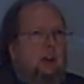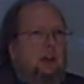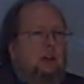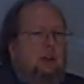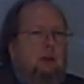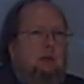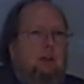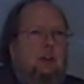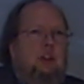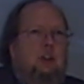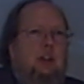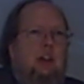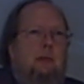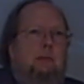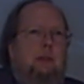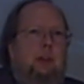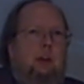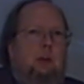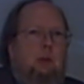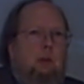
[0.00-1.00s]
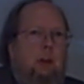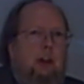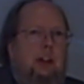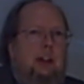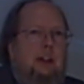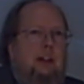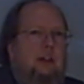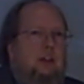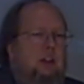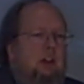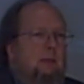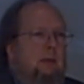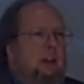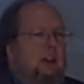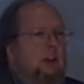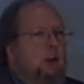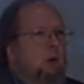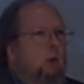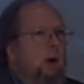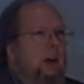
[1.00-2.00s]
So to some degree, some of
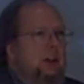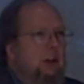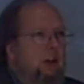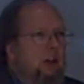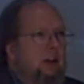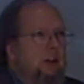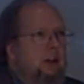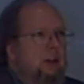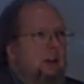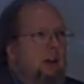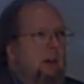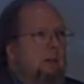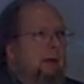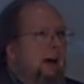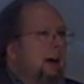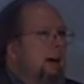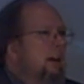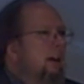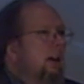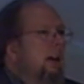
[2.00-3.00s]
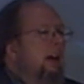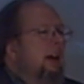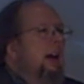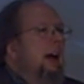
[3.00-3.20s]
these questions about